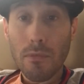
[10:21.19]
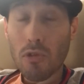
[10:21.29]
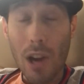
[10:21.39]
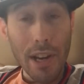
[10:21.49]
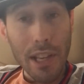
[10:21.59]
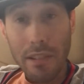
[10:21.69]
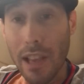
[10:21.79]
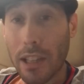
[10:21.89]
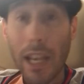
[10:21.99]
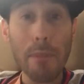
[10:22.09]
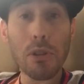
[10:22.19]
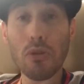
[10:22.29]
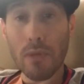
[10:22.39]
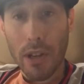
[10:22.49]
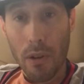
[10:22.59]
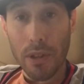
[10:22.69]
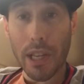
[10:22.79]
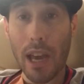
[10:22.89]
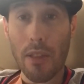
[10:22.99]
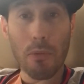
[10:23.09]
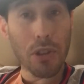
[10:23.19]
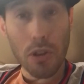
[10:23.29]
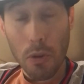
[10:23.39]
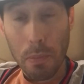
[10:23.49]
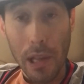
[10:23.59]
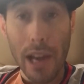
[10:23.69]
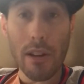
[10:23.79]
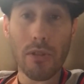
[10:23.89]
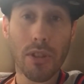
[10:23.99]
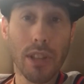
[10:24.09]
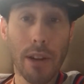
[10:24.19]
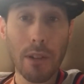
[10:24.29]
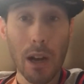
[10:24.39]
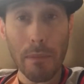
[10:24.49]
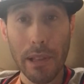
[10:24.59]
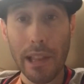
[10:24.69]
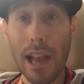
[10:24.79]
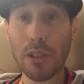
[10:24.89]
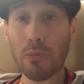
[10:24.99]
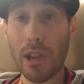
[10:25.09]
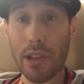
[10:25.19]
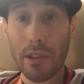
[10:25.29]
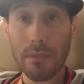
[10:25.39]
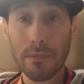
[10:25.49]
trying to get that chemistry going together with the new players that have come in last week.